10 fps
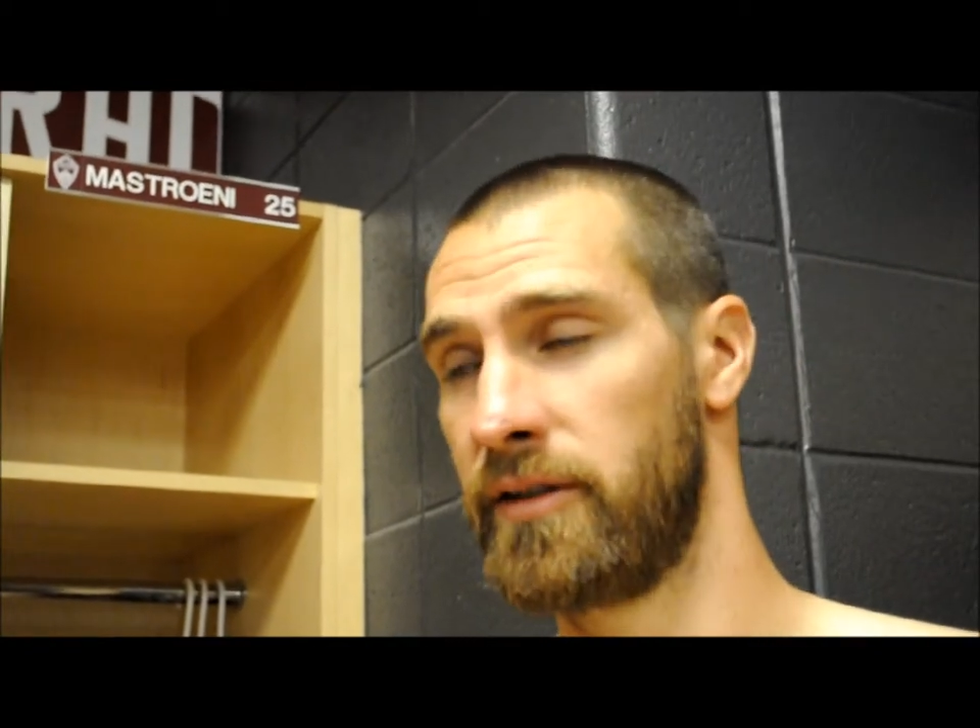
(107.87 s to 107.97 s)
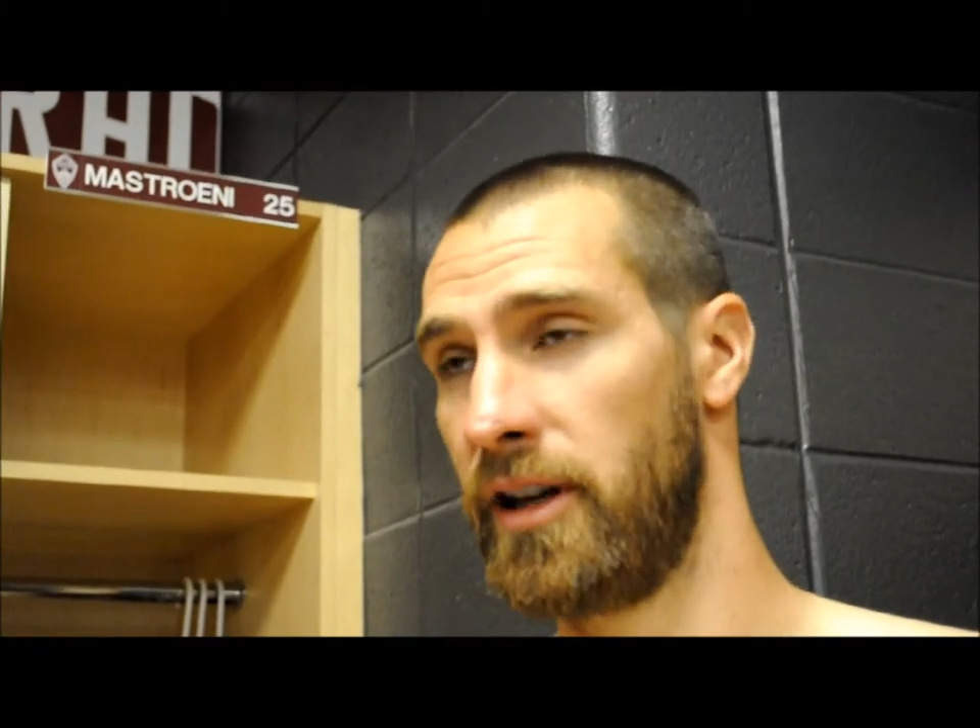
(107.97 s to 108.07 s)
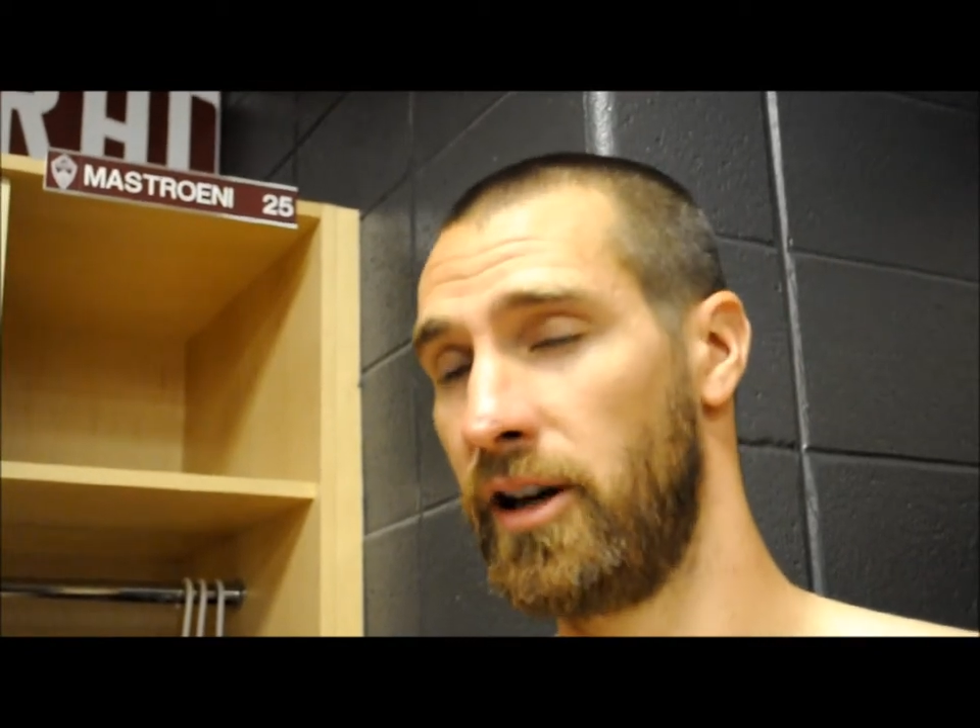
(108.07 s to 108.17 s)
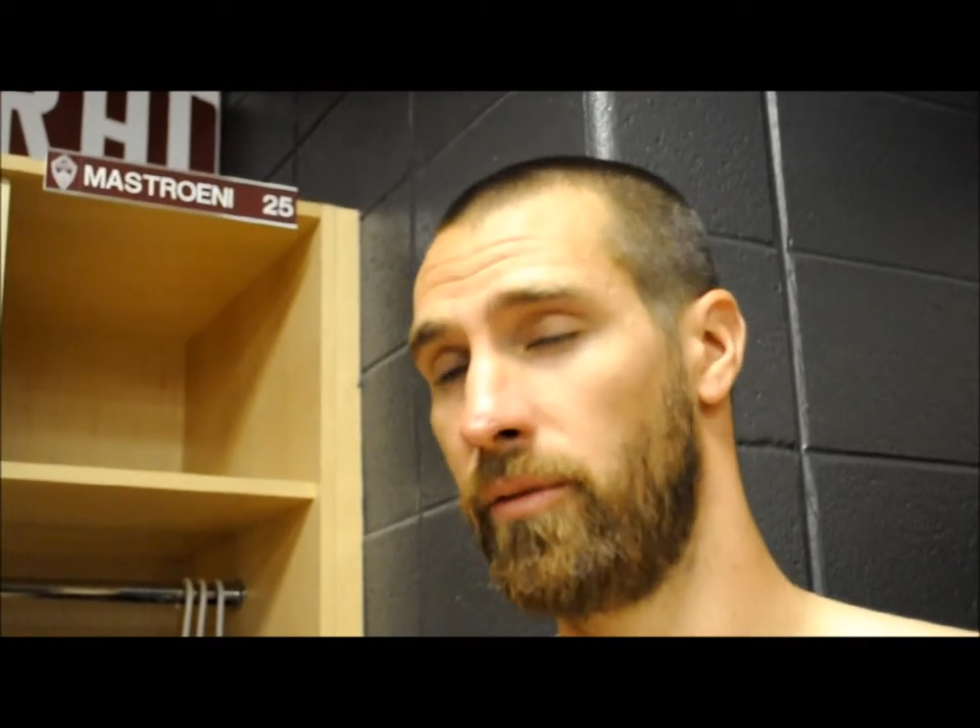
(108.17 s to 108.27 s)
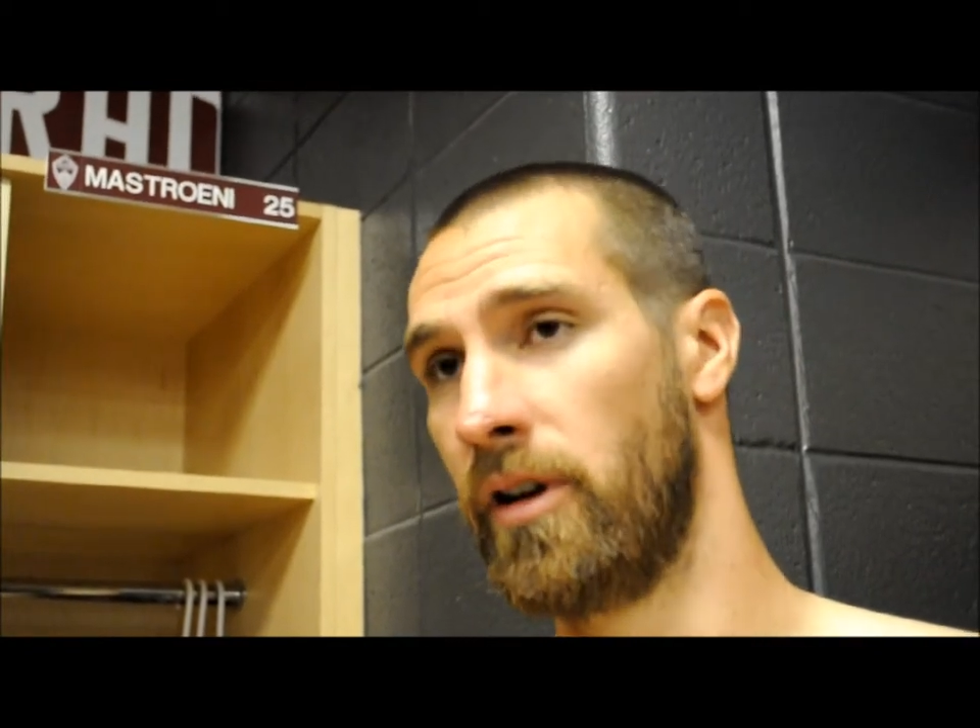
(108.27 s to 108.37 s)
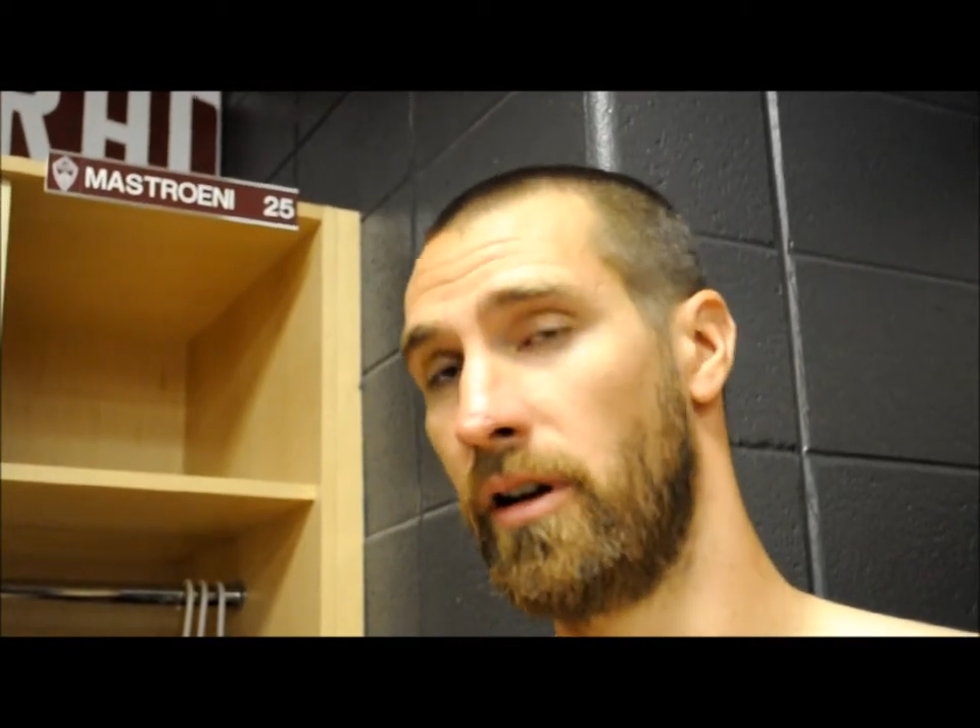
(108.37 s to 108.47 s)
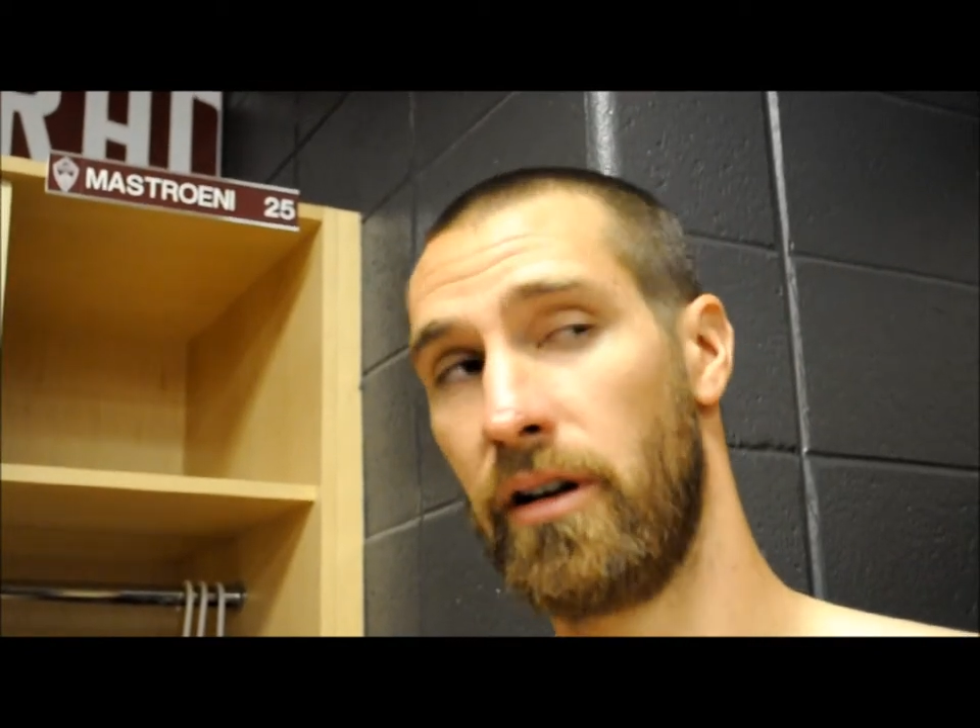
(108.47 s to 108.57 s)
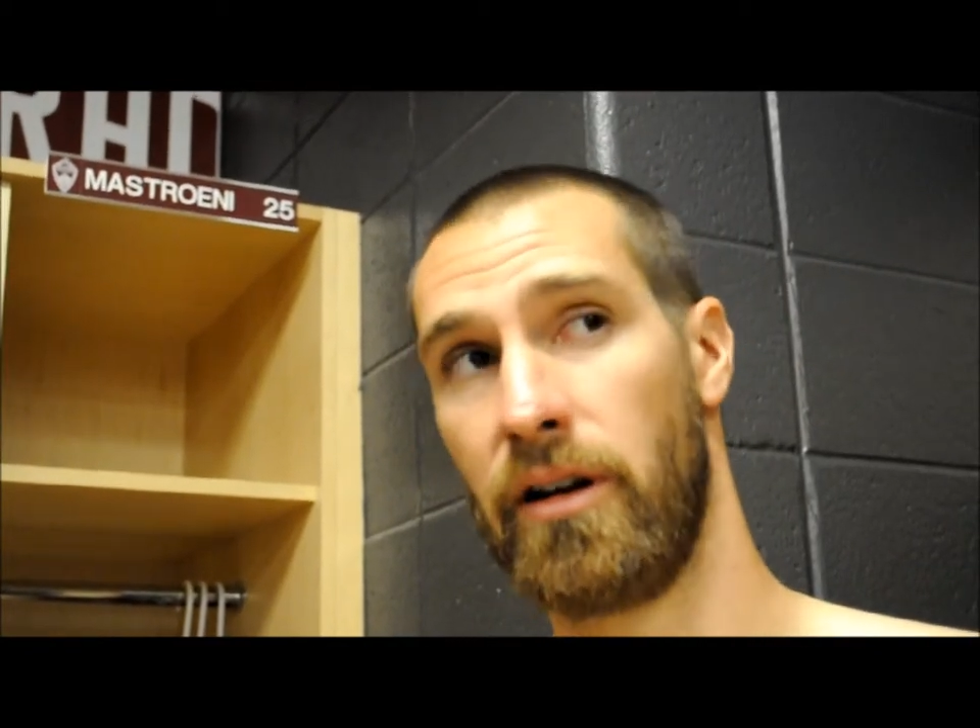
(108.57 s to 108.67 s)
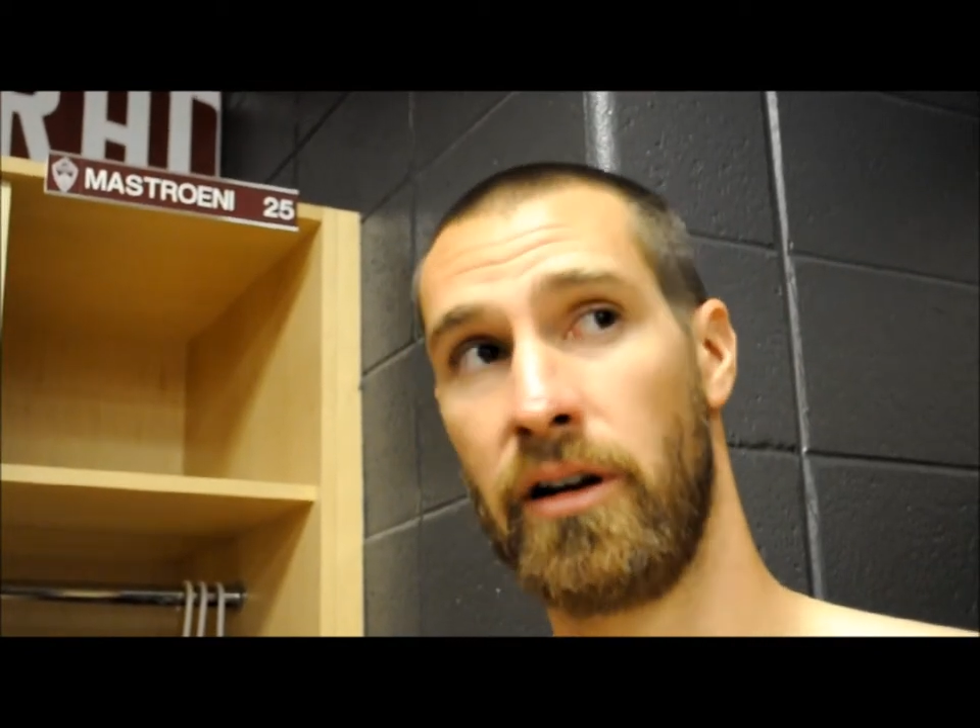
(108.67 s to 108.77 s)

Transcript: in the team, and,